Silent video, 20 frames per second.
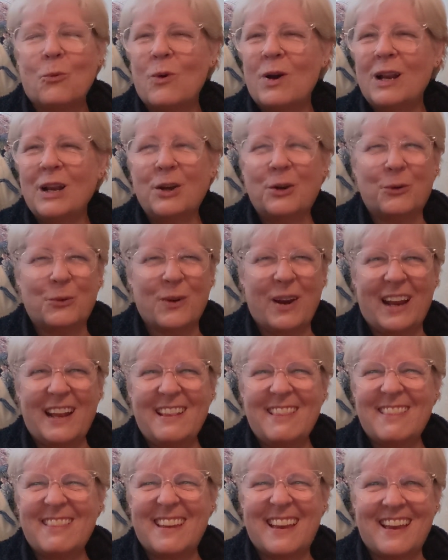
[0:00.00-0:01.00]
What a
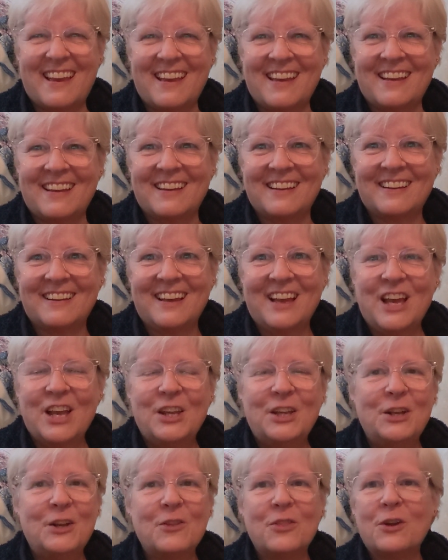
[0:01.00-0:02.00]
great thing.
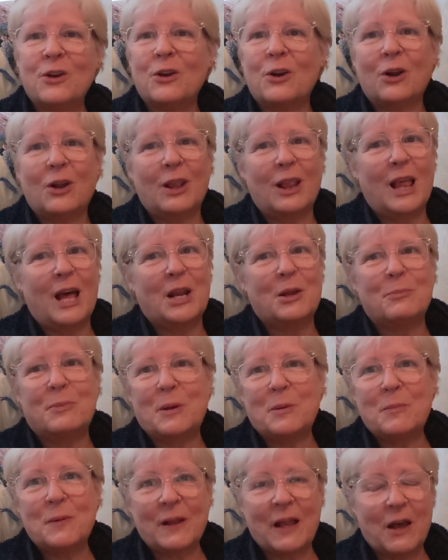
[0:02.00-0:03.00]
You know, there are a lot of
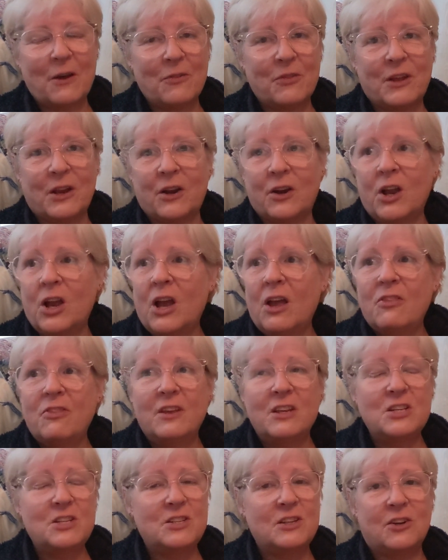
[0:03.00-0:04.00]
people out there
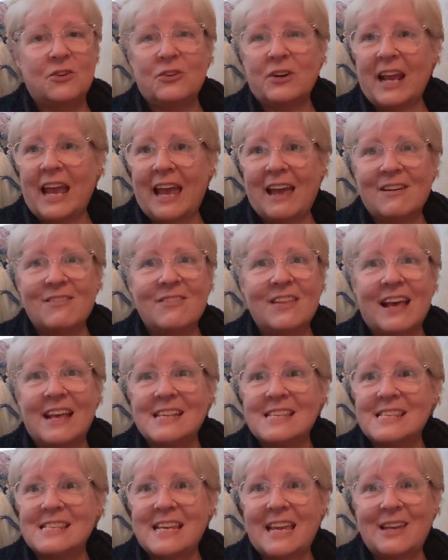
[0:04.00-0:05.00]
that don't have
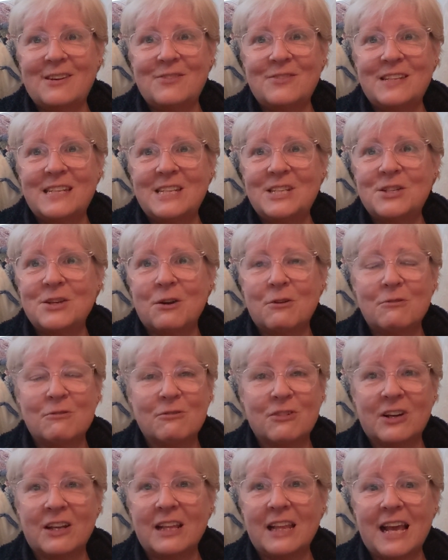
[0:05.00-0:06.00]
that safety, don't
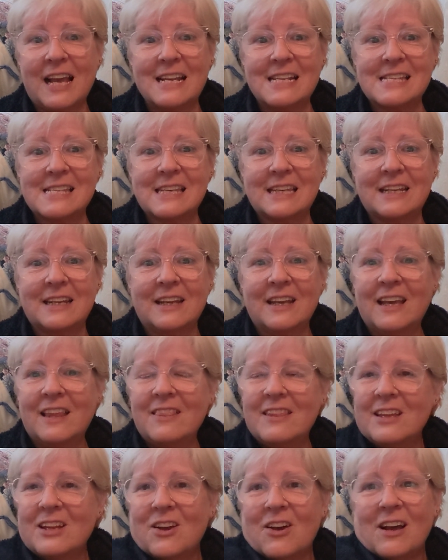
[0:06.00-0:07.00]
realize
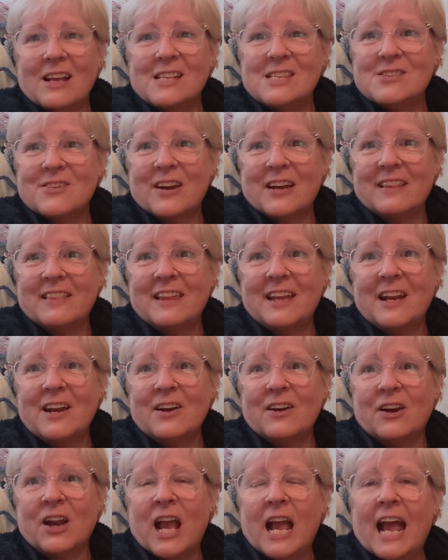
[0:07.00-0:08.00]
that God's right
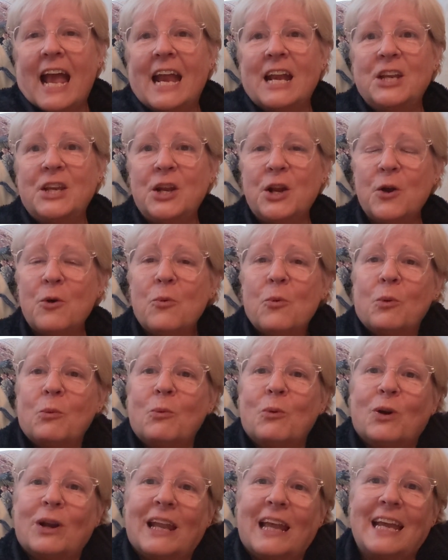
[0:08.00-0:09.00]
there. And you know, when
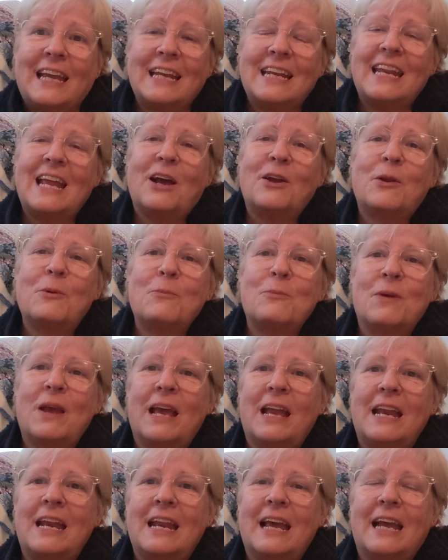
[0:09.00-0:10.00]
we're laying down
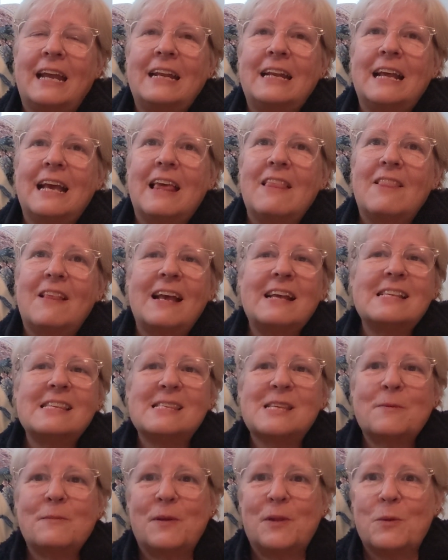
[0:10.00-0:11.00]
at night, that's
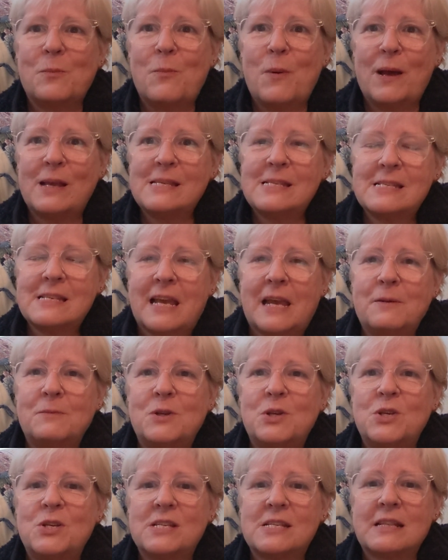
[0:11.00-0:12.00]
some of the best time
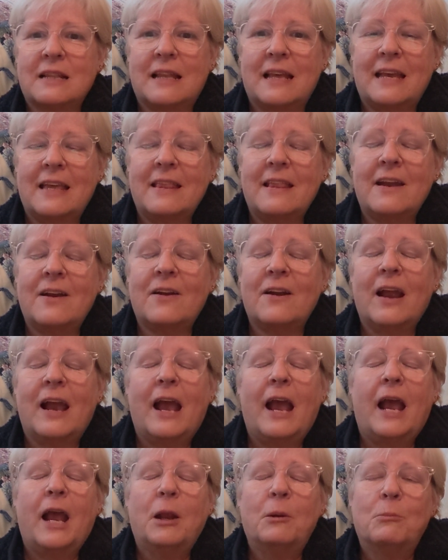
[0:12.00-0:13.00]
to just lay there
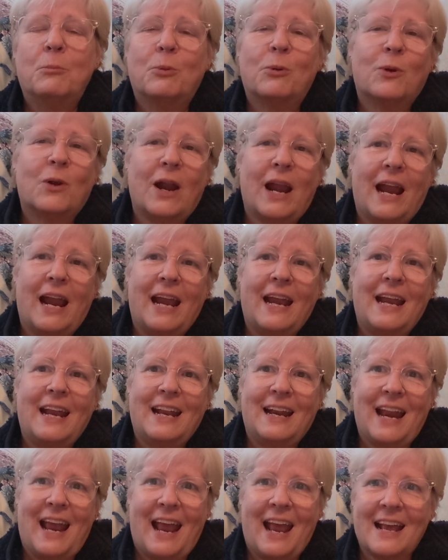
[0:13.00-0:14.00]
and pray
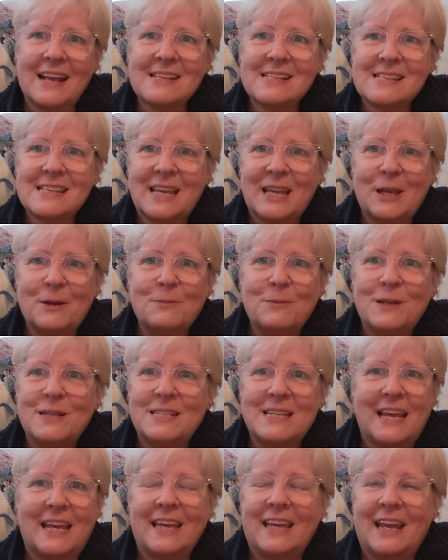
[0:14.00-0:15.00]
and ask Him
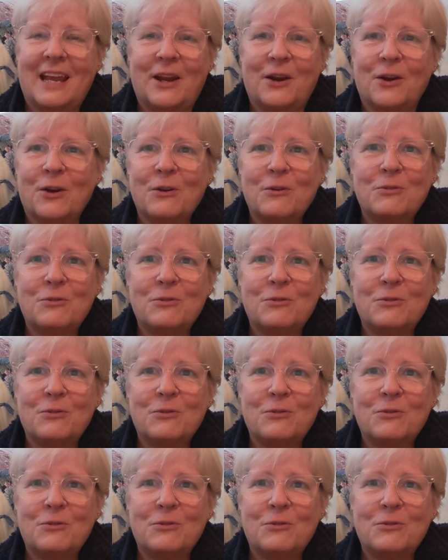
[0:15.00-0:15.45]
to take care